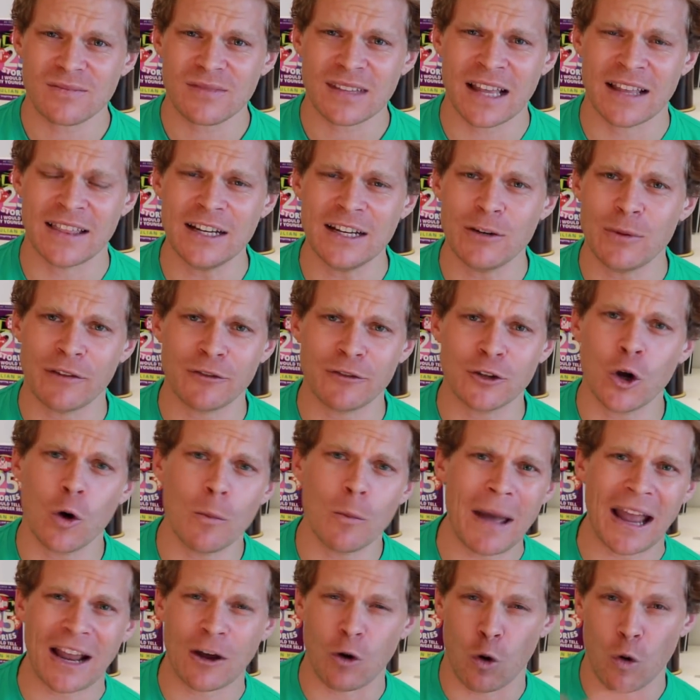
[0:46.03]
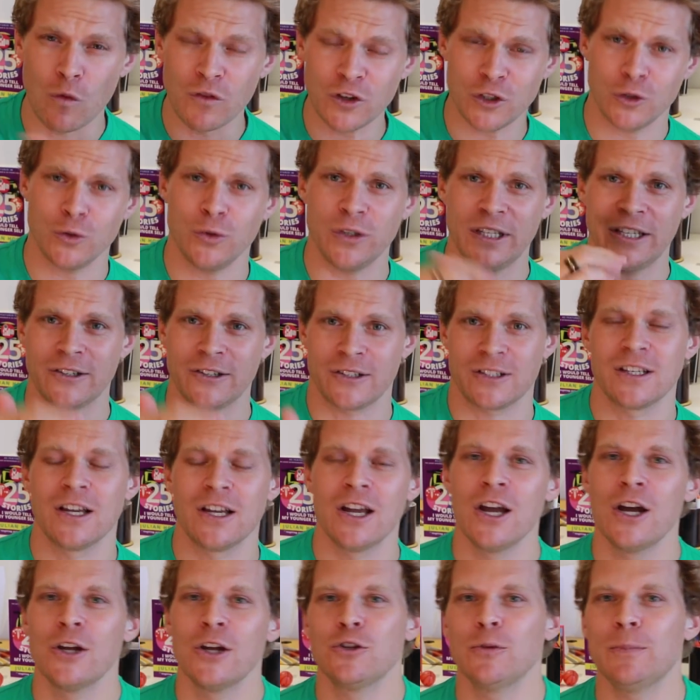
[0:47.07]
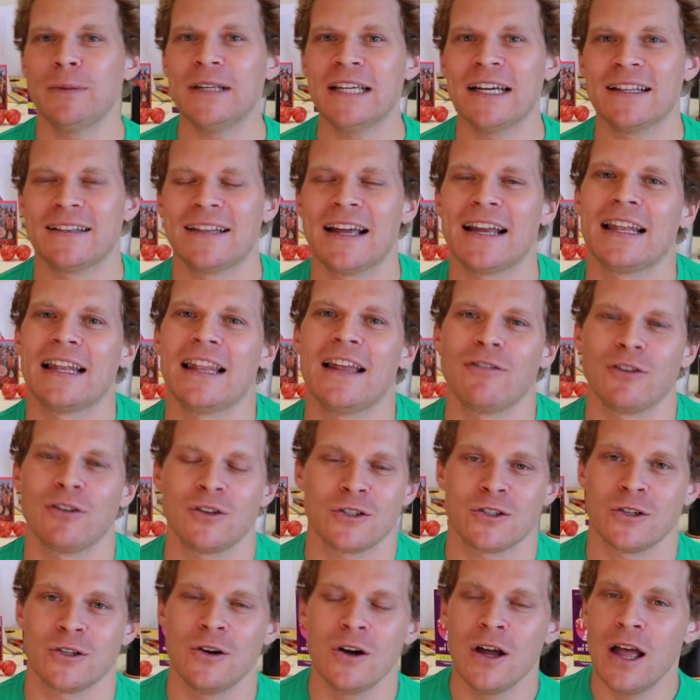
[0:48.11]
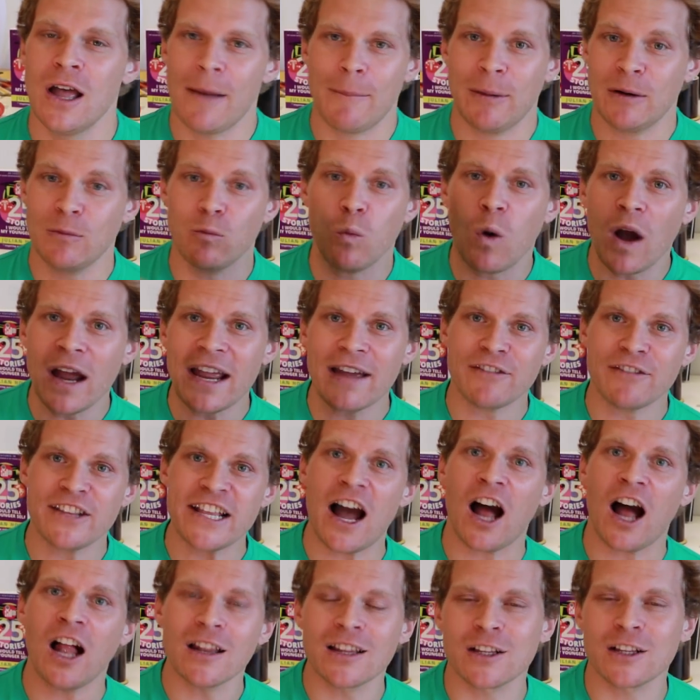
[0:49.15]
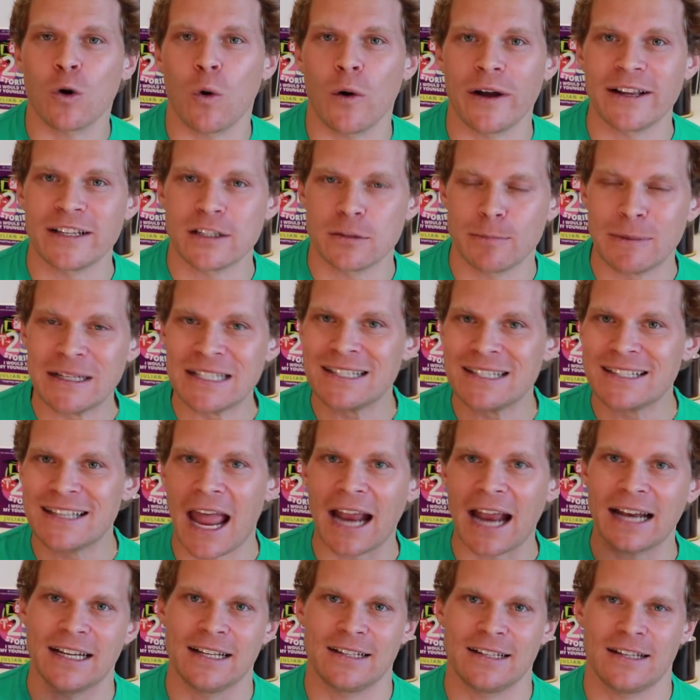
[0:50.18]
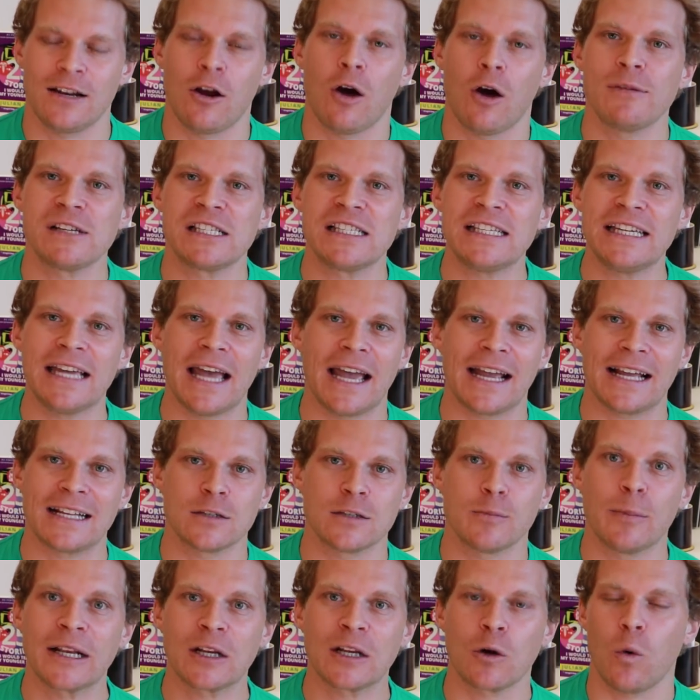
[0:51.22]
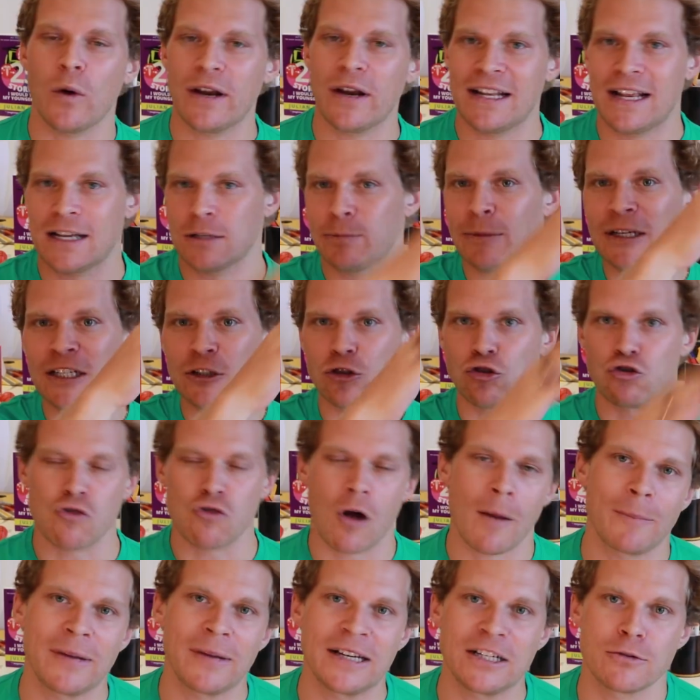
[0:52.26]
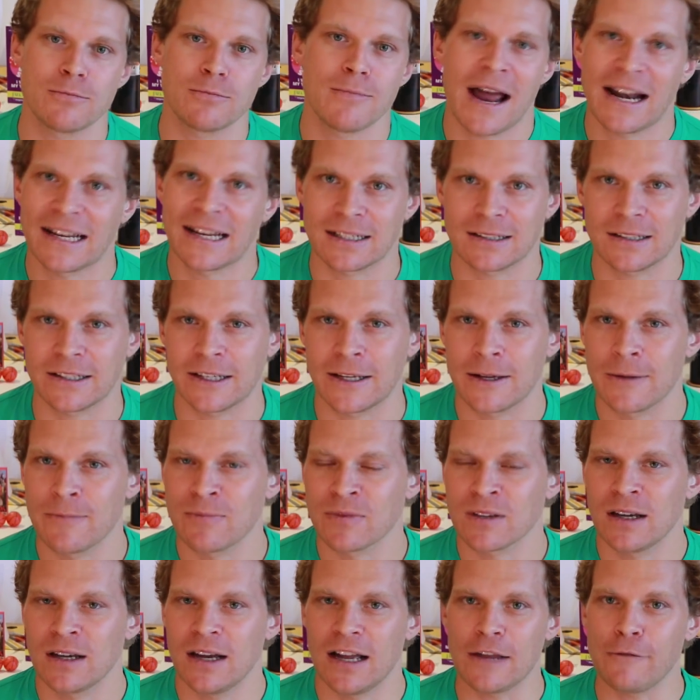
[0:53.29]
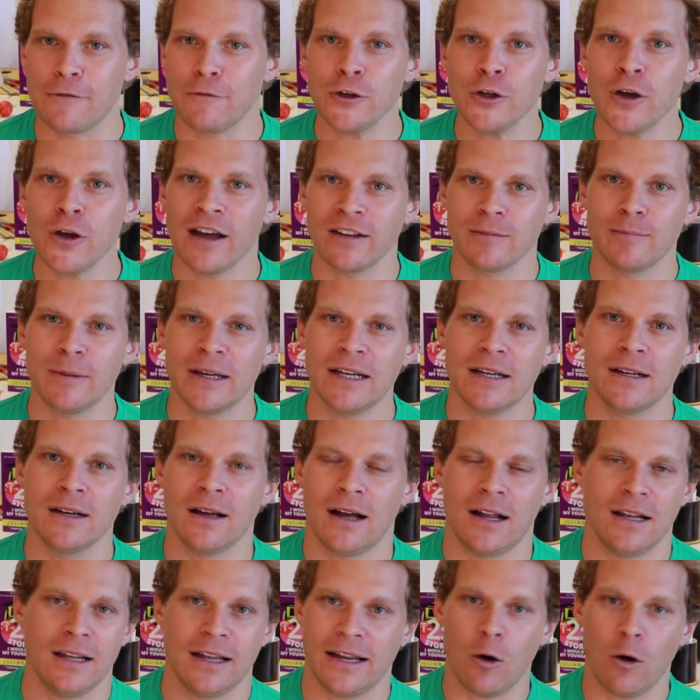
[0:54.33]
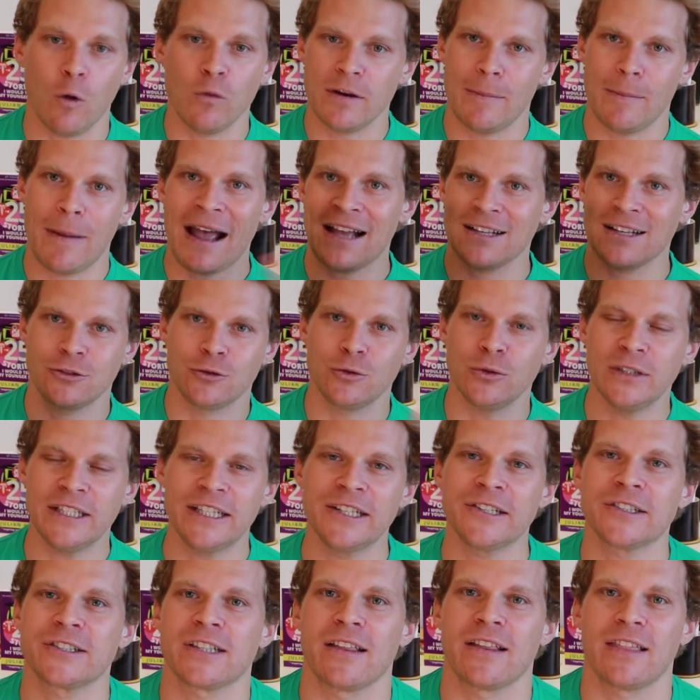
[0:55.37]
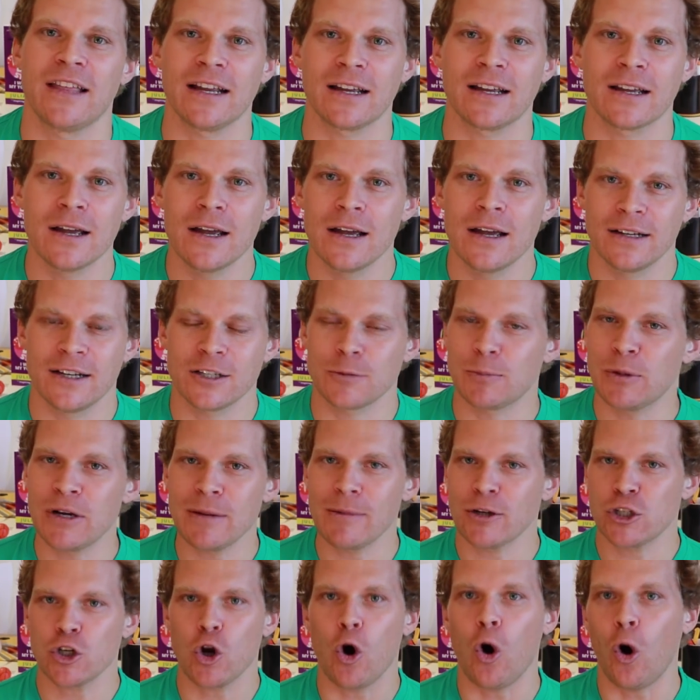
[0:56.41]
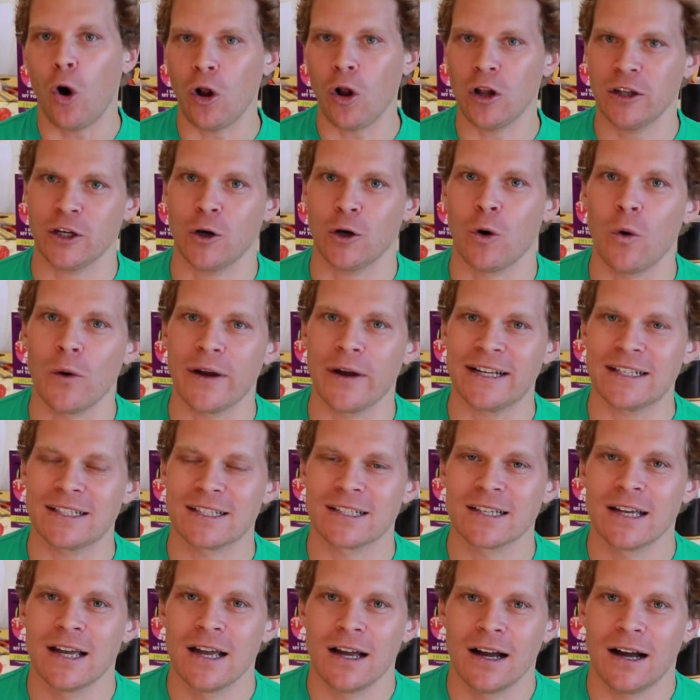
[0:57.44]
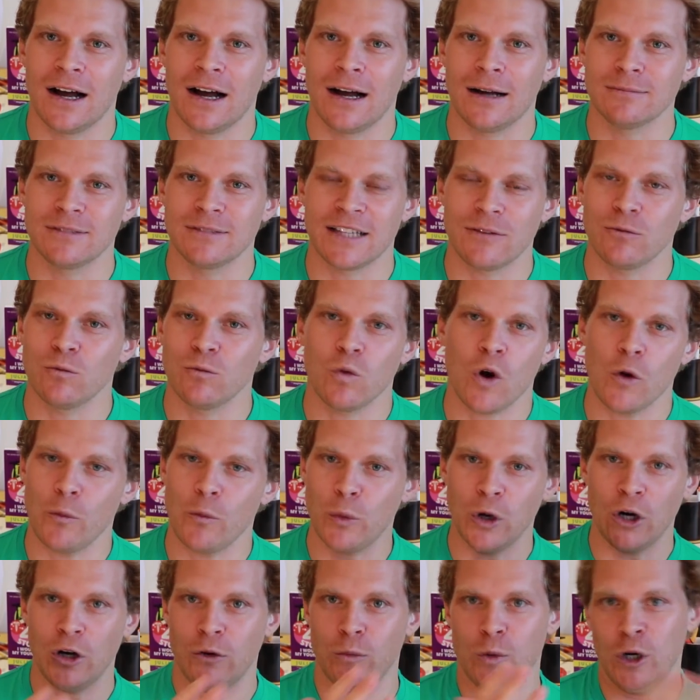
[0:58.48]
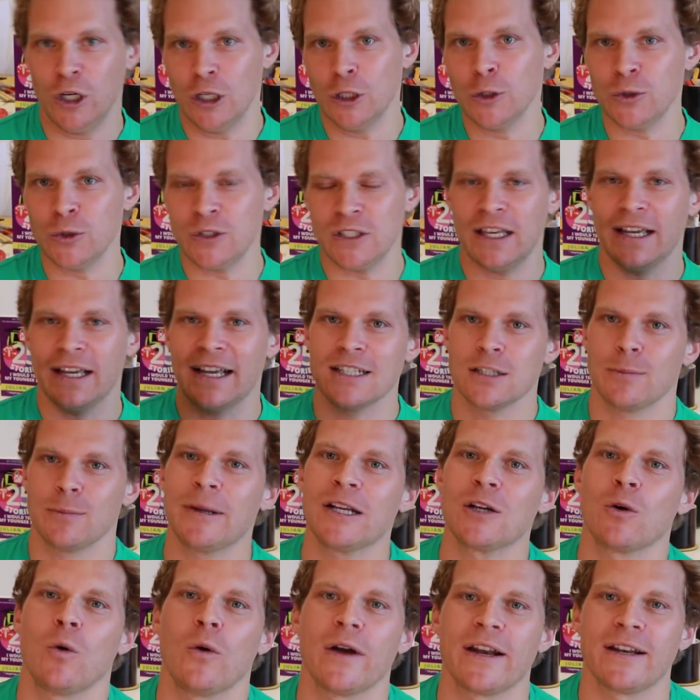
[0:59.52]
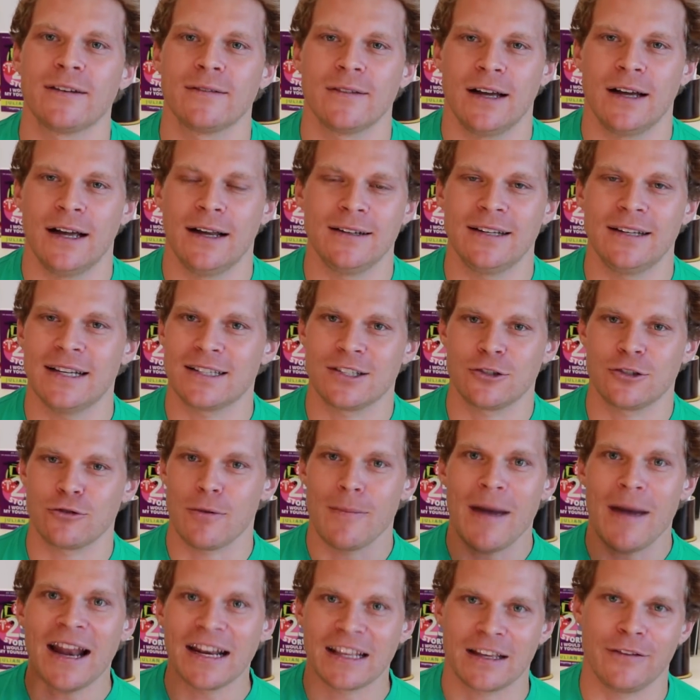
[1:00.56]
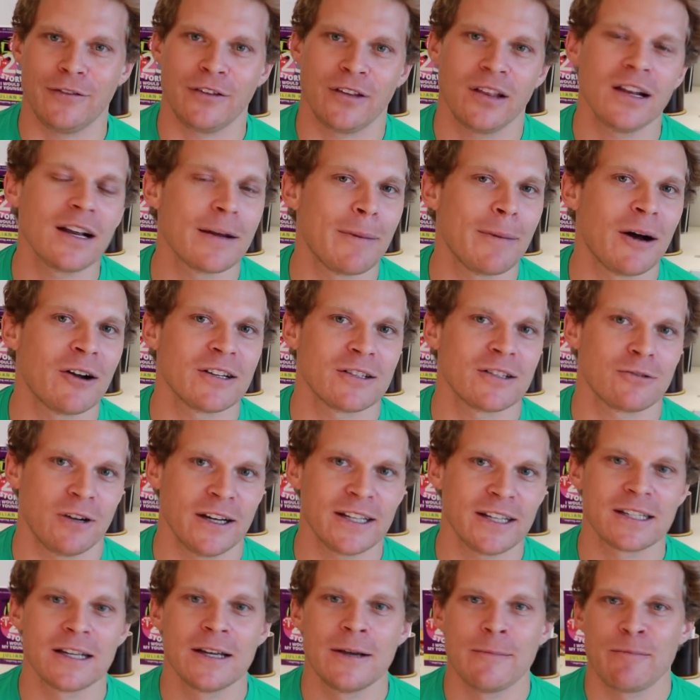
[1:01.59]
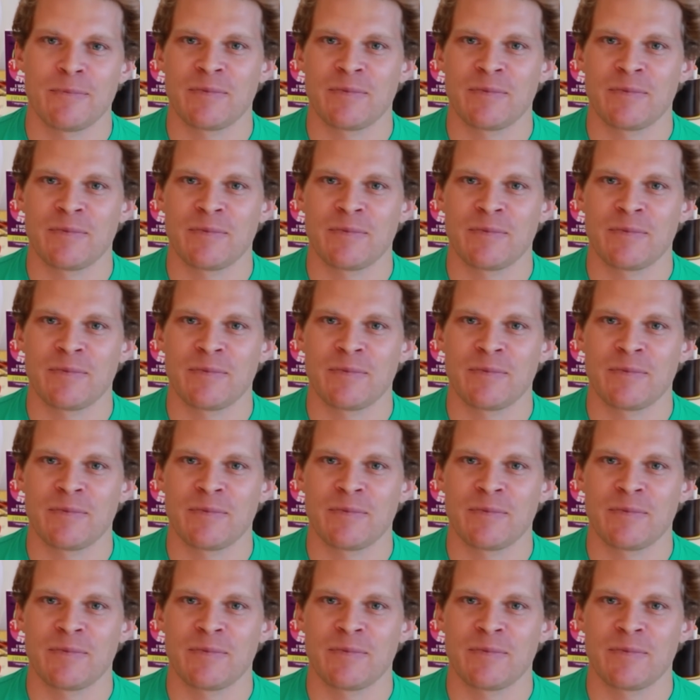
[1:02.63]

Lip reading: I think we have to go back over 2 years to be at that level. So, but why have the altcoins been stagnant? And obviously against Bitcoin, it has been dropping dramatically. If you had been over the past 2 years, I think there's pretty much all the coins that we're losing against Bitcoin. And that's dramatic if you think about it, right?